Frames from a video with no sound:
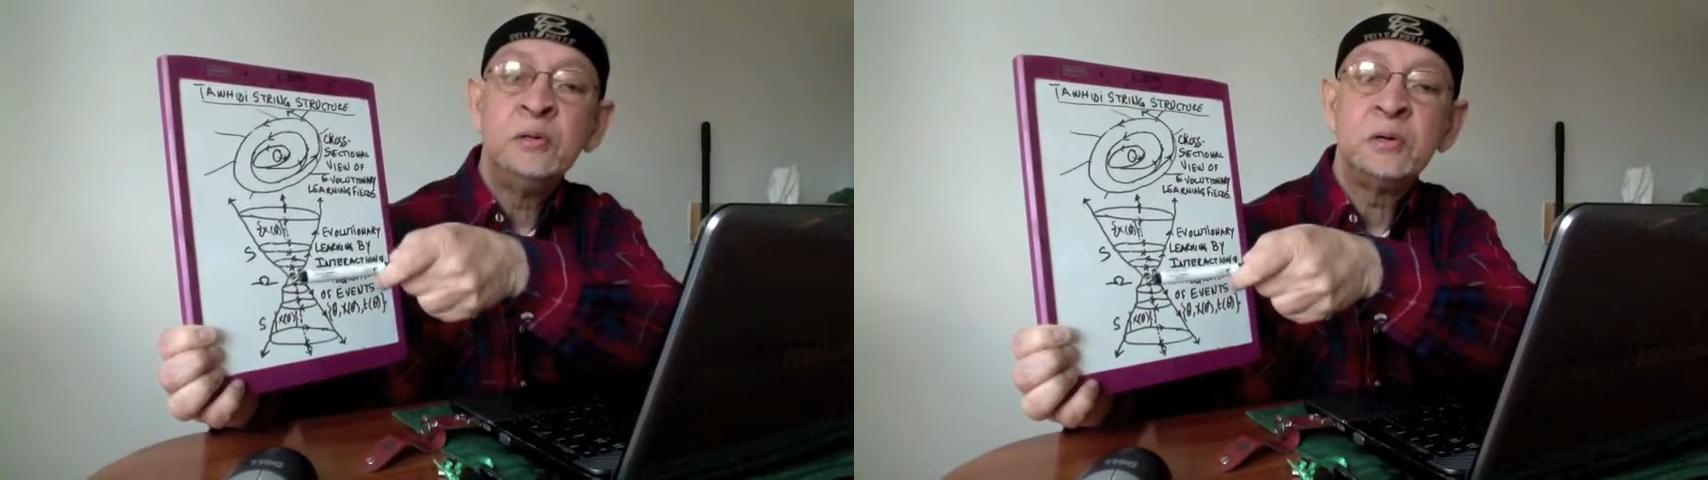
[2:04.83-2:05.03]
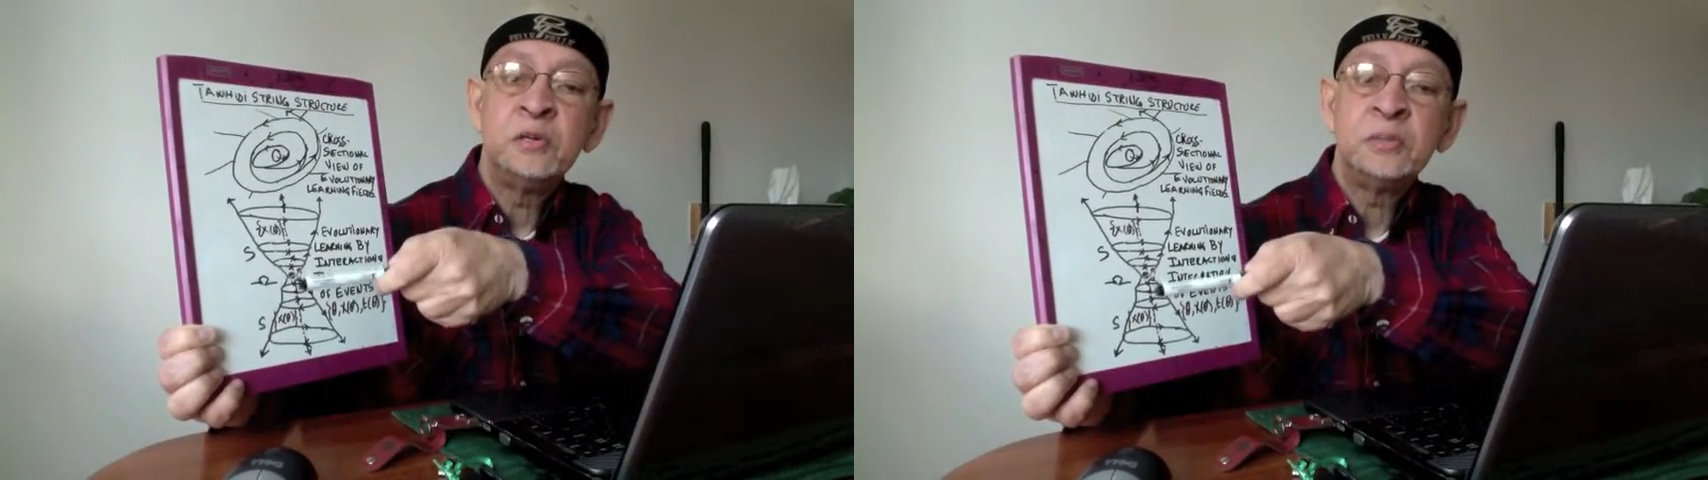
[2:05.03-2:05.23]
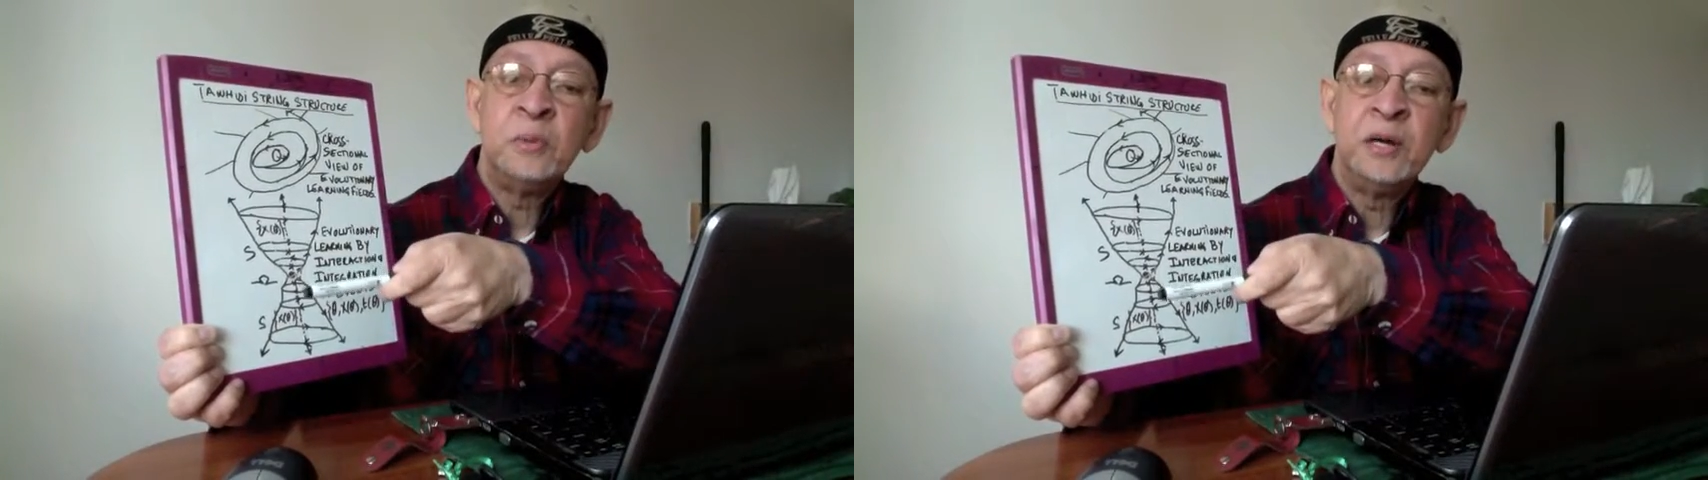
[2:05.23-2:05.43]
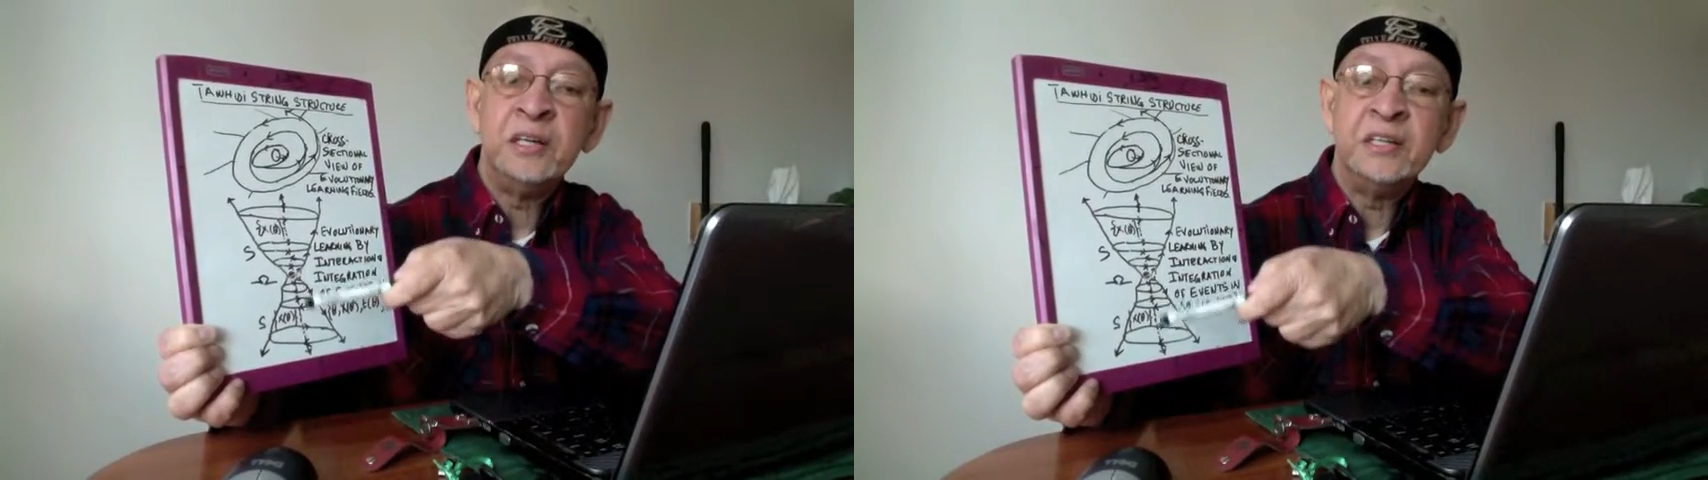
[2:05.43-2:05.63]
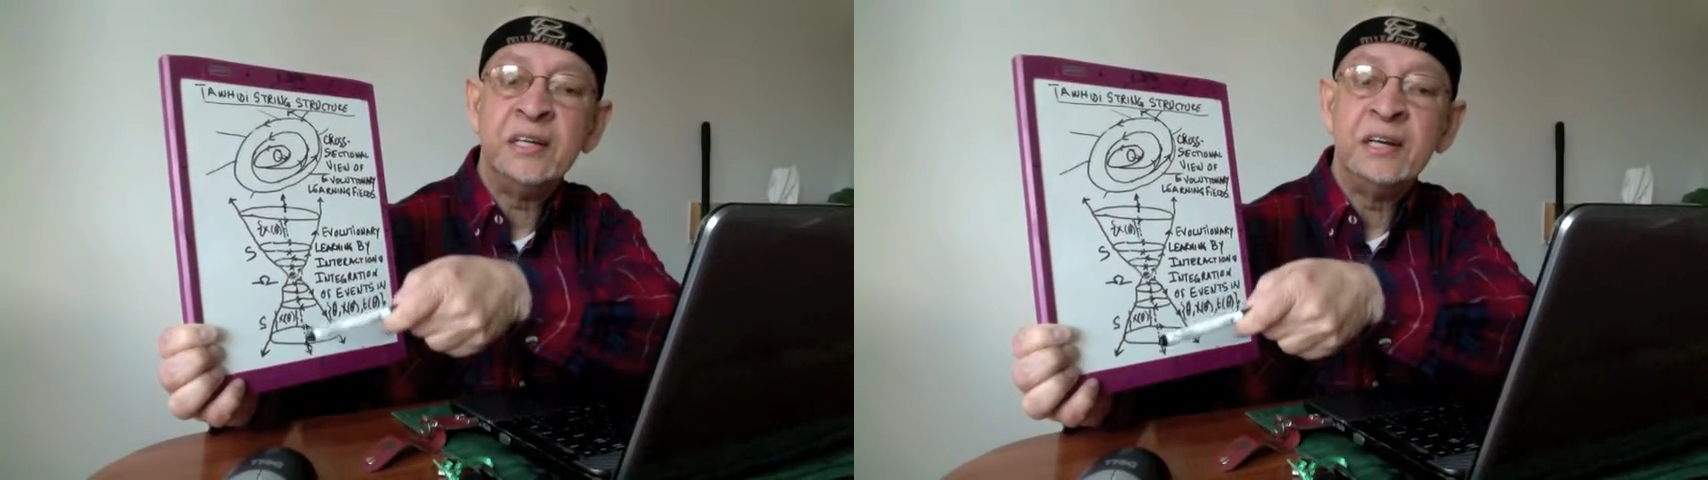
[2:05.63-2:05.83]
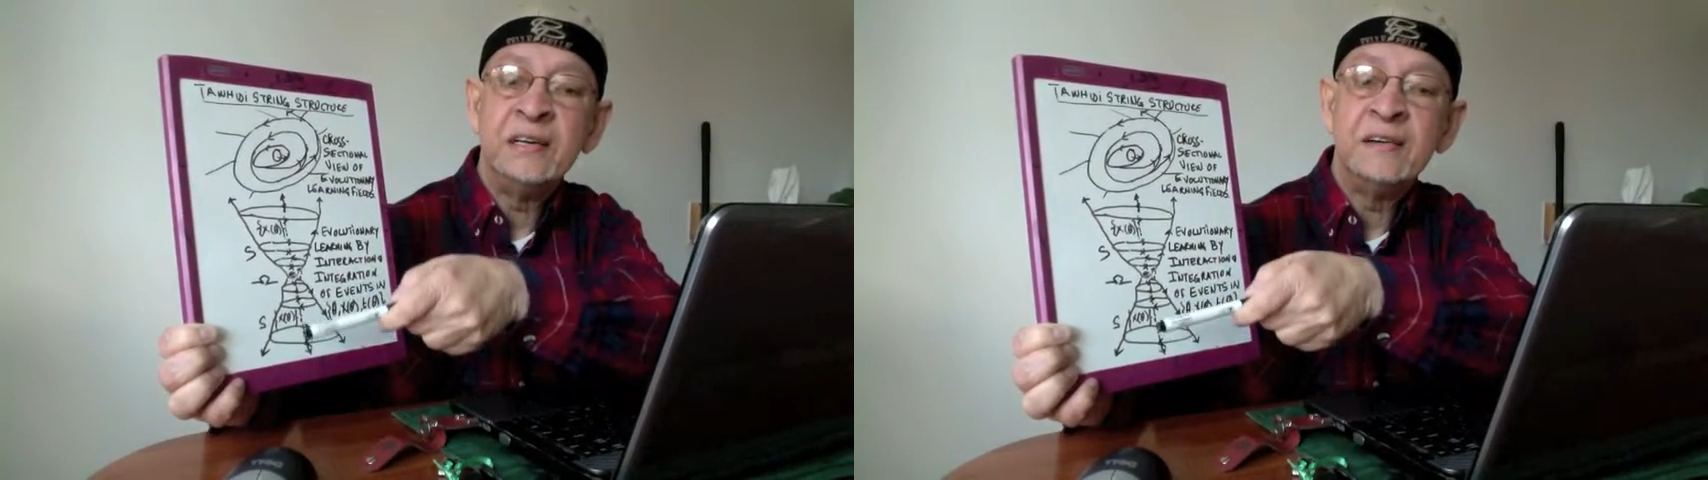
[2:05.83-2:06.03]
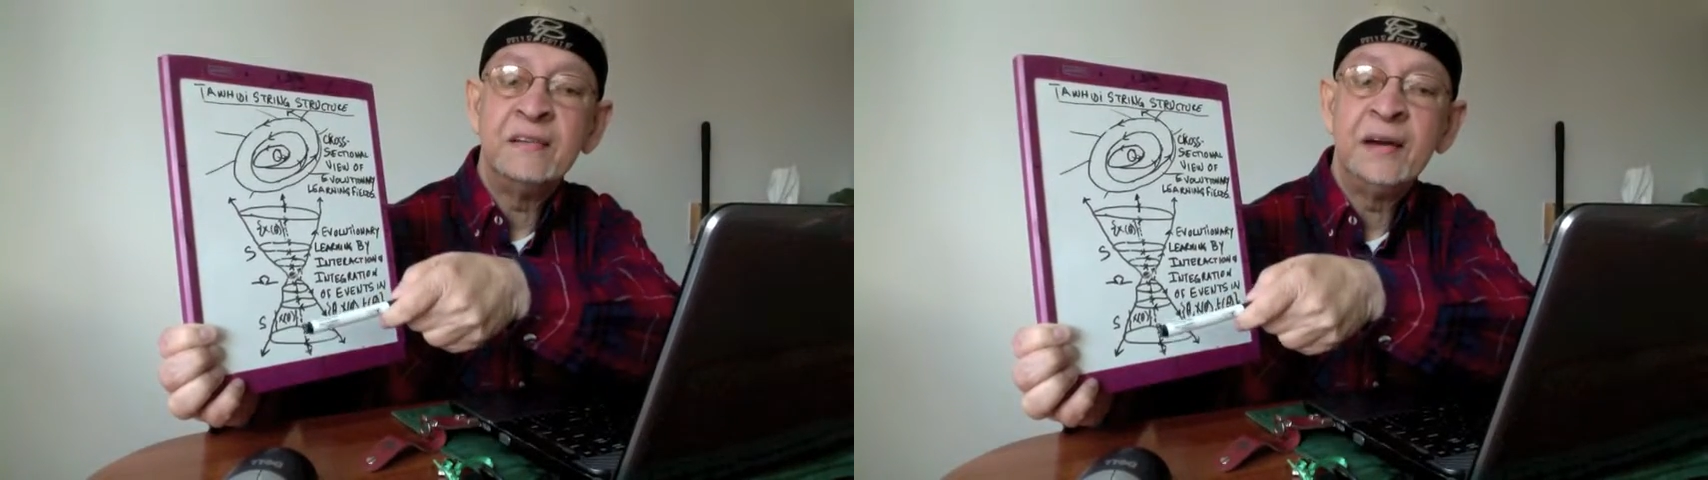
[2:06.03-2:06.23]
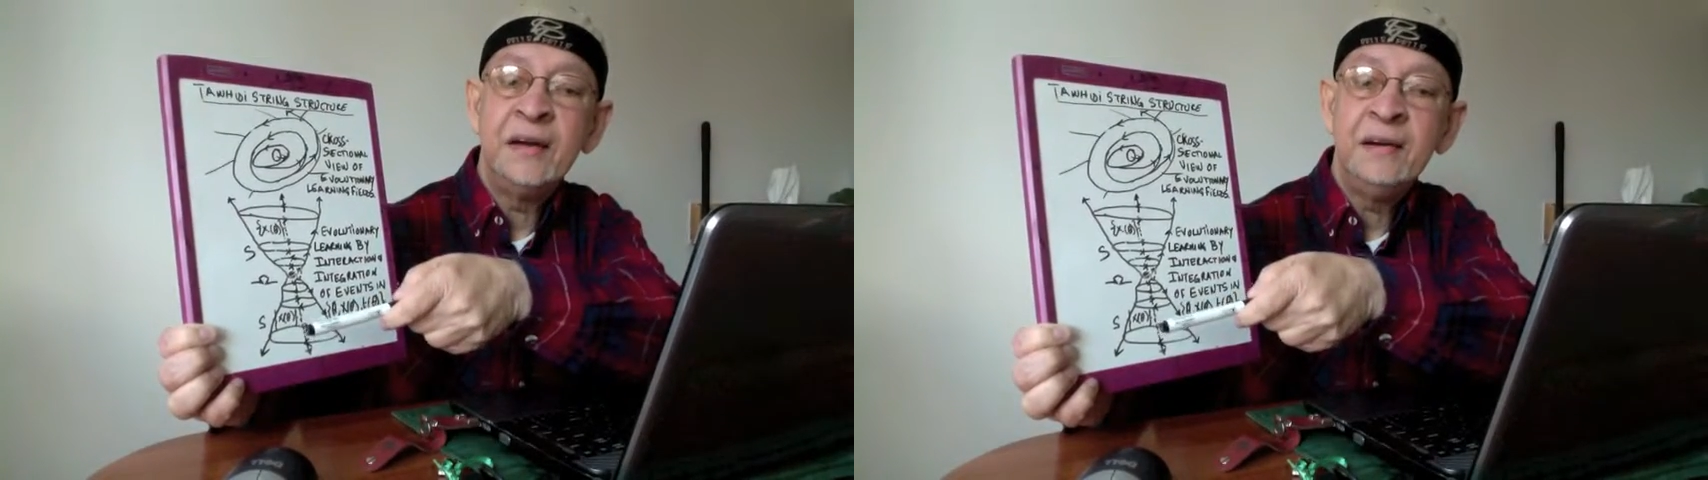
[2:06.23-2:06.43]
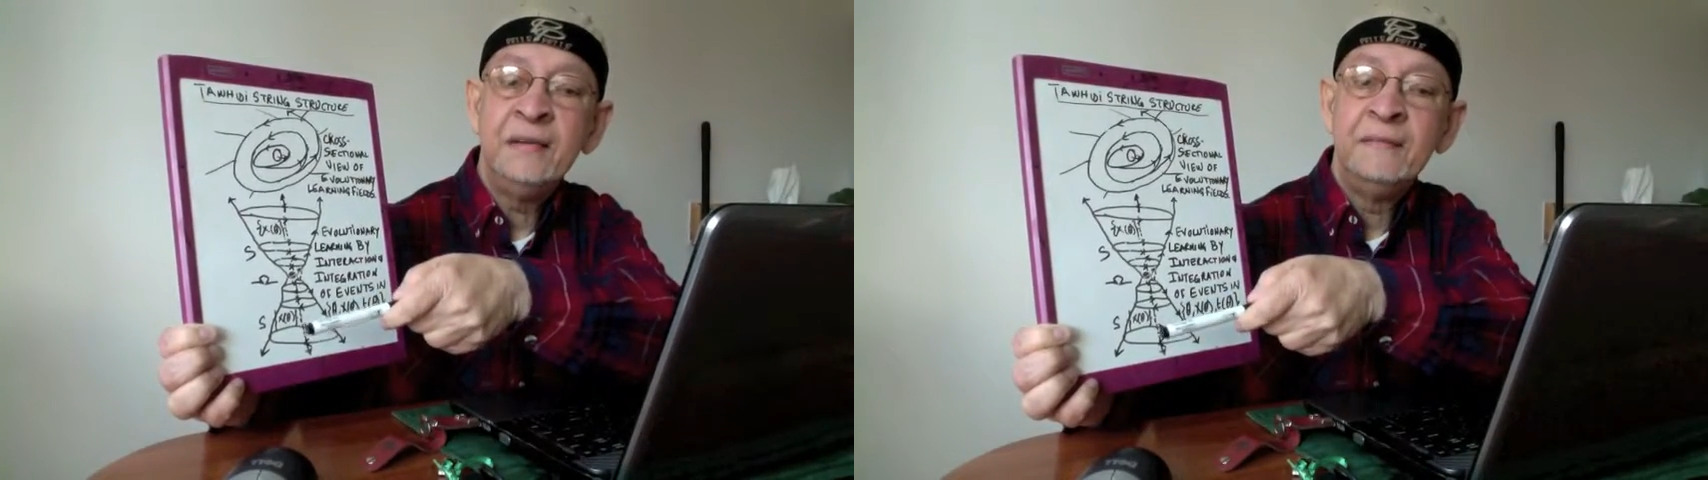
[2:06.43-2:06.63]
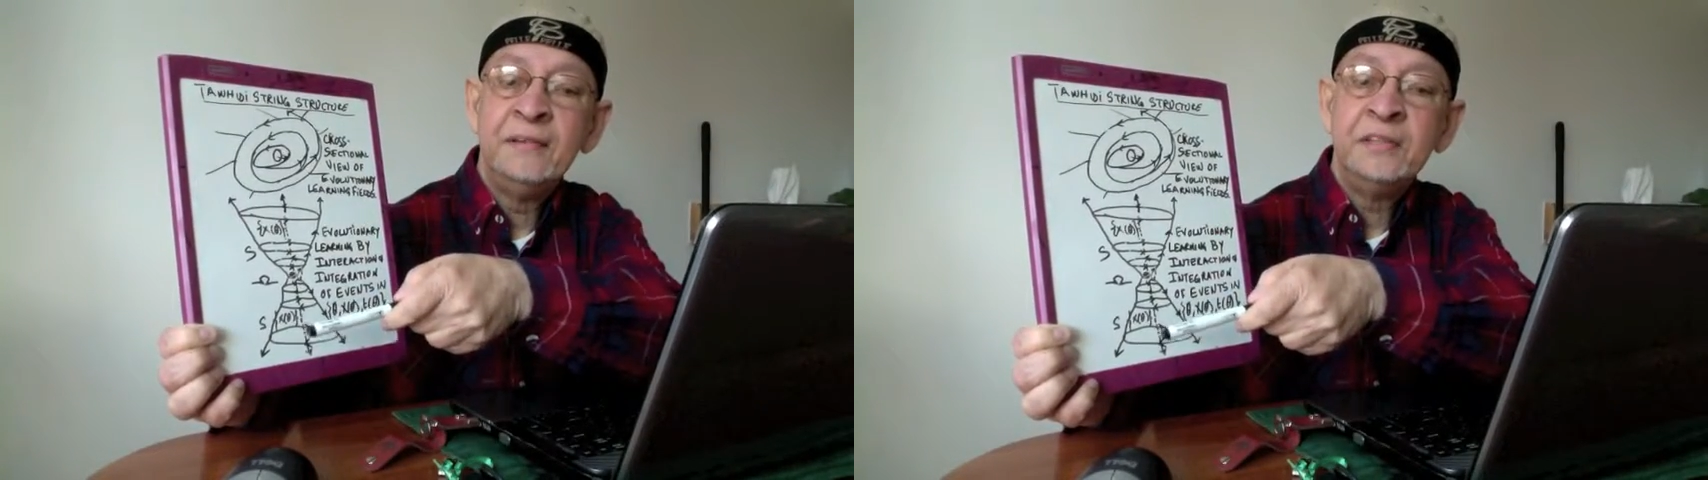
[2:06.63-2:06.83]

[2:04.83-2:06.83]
to cosmology, right?